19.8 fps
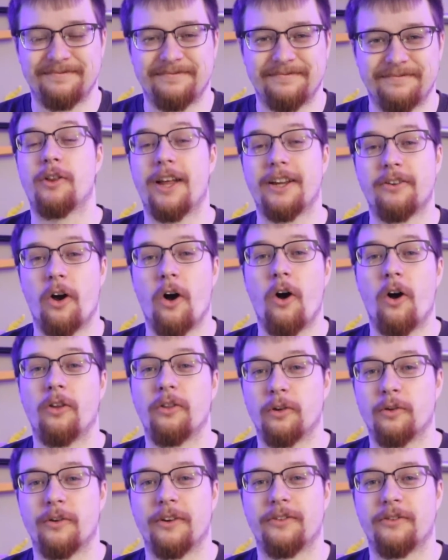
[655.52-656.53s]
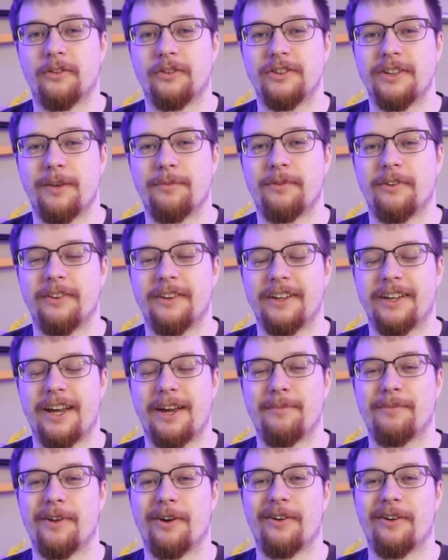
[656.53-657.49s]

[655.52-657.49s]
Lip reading: Collect all the crystal gems in the game.